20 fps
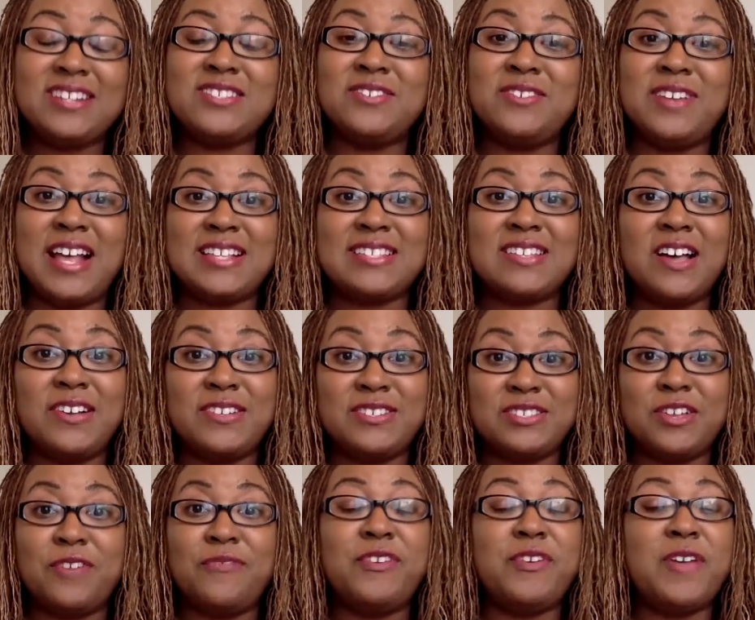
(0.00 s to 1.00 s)
So that's
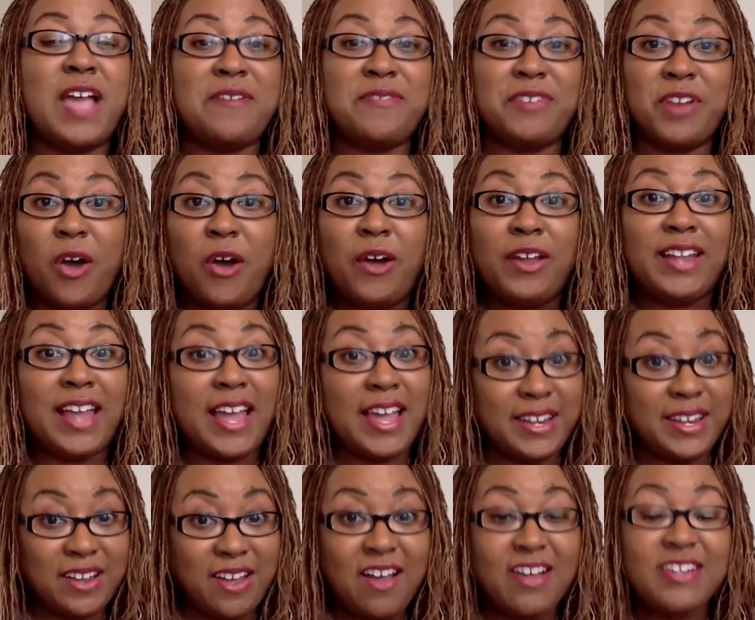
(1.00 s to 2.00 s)
also, if you have an
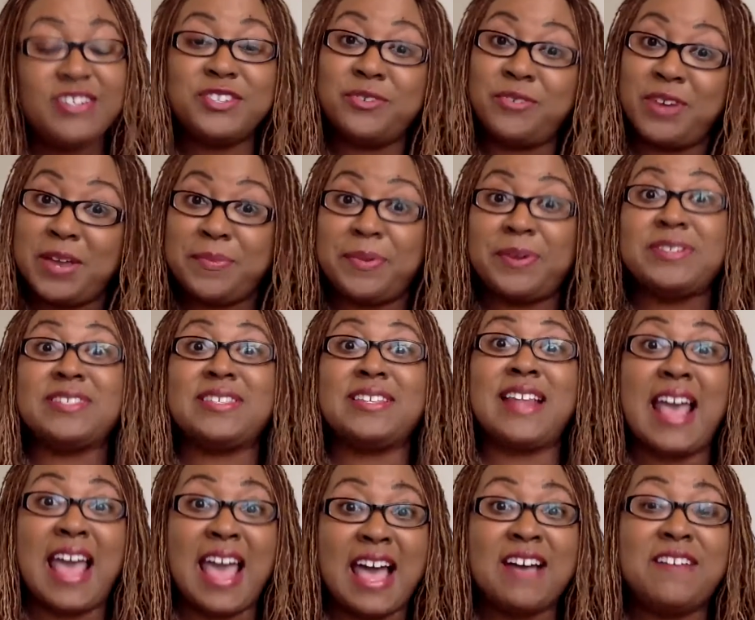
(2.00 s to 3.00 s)
online launch, great person
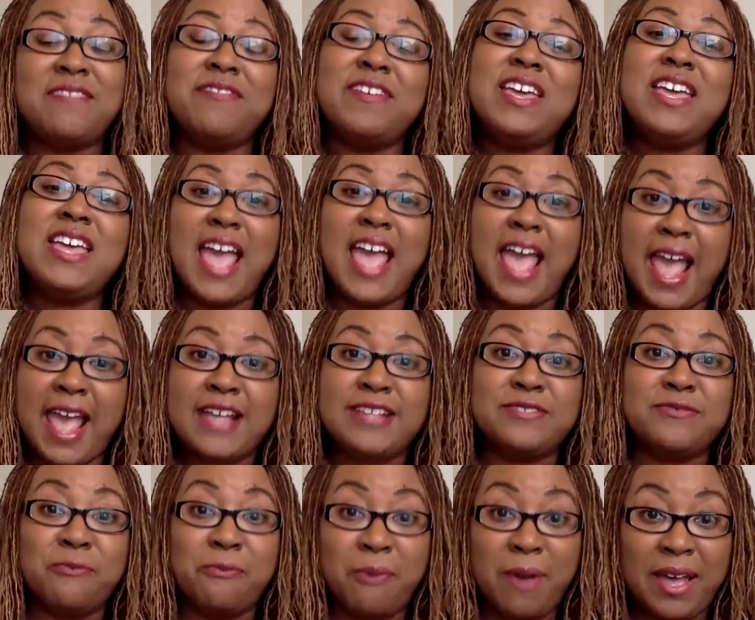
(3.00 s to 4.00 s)
to have as
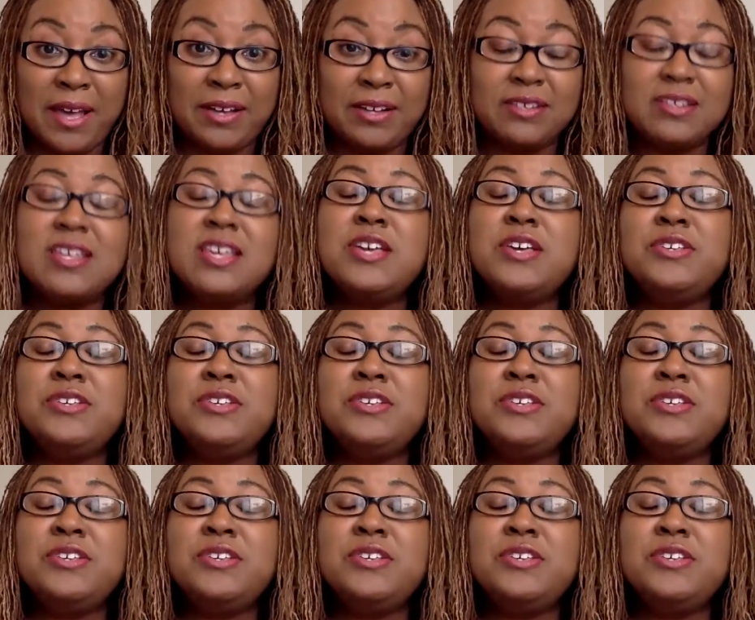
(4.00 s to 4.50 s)
well.